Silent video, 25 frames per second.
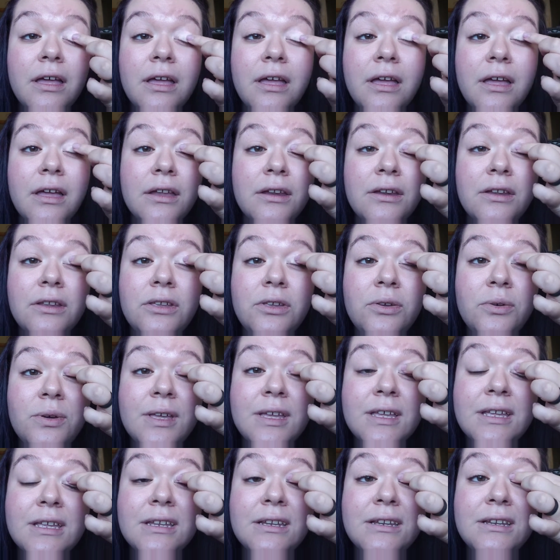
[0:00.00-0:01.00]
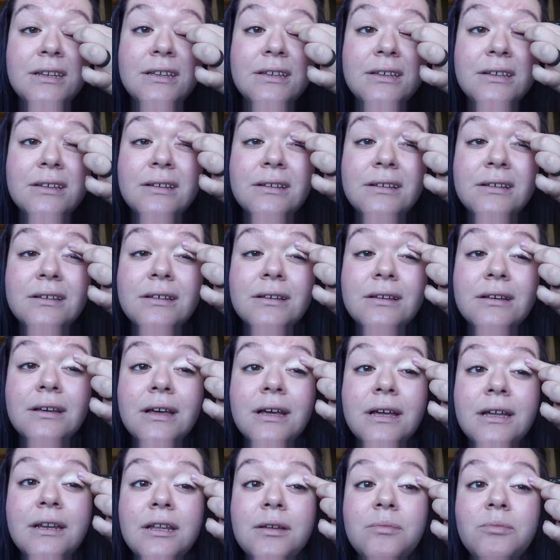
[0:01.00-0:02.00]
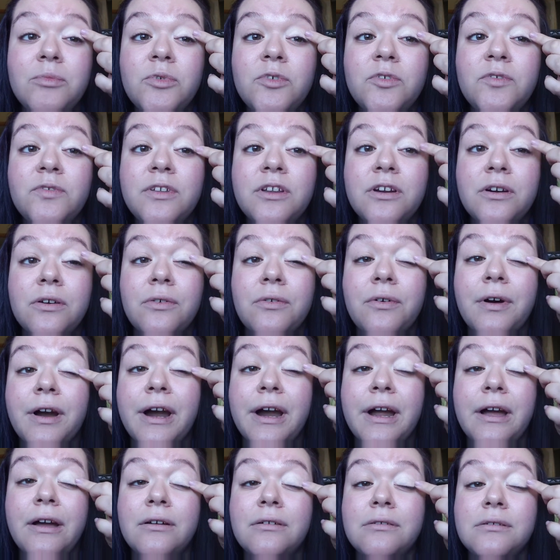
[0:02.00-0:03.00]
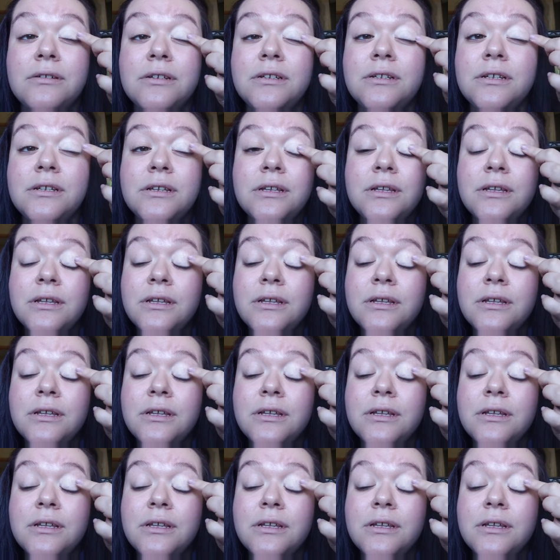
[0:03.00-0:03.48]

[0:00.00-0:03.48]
And you can kind of move it around